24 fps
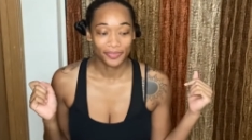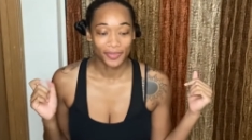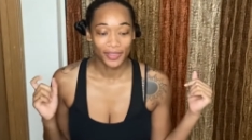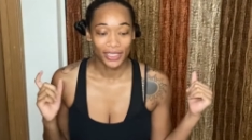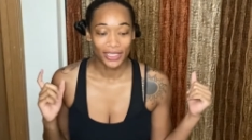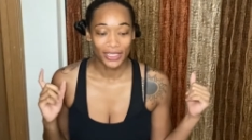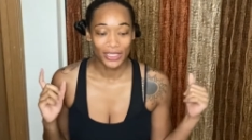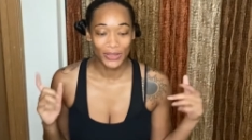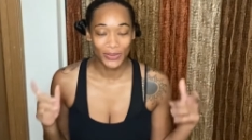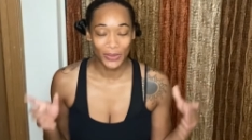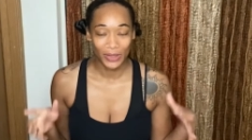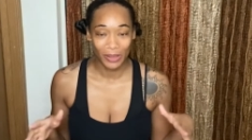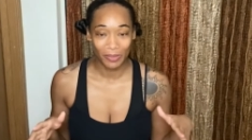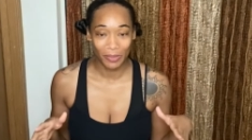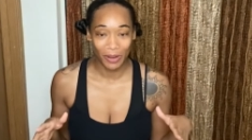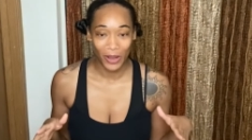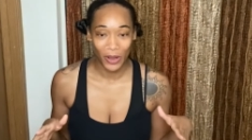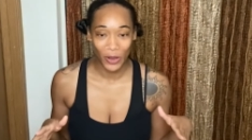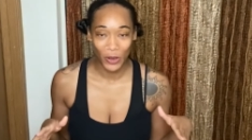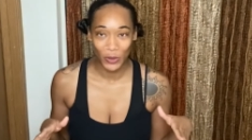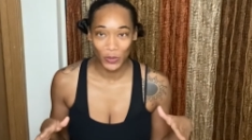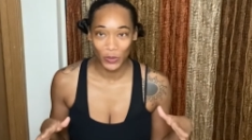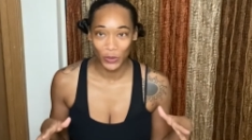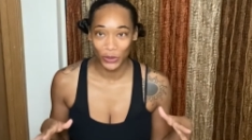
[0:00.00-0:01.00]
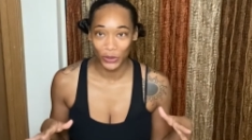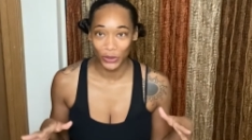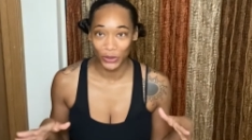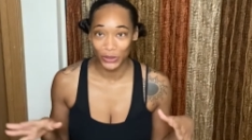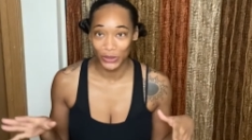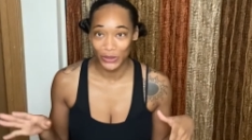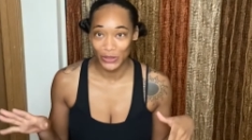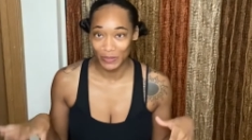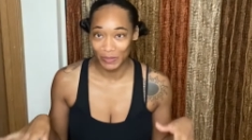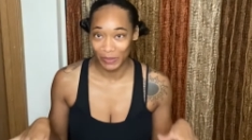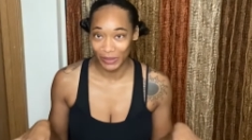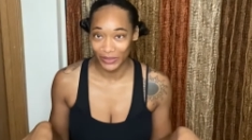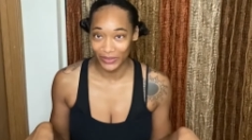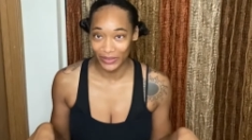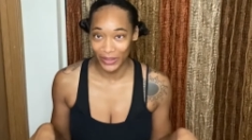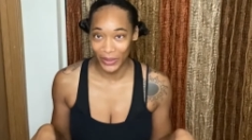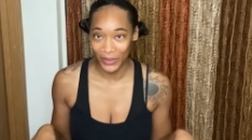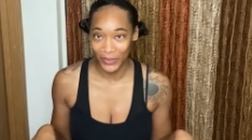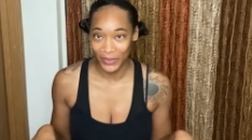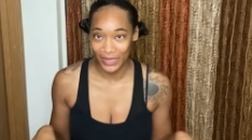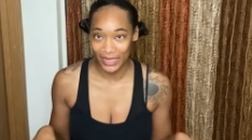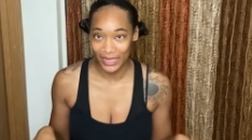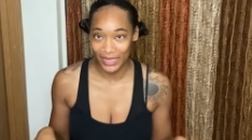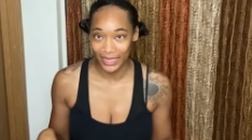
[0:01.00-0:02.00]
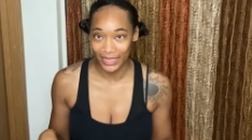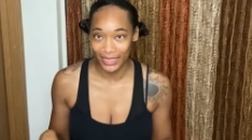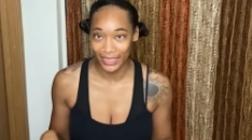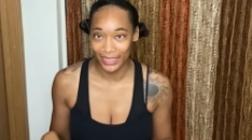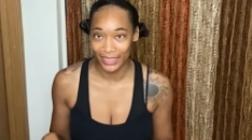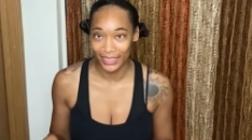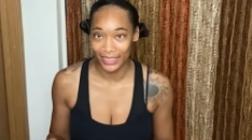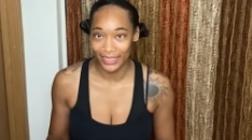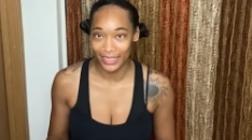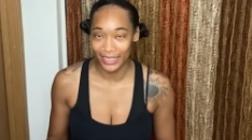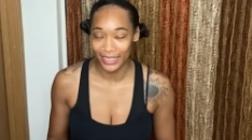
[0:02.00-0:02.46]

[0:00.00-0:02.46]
It's one of my homegirls' birthday weekend,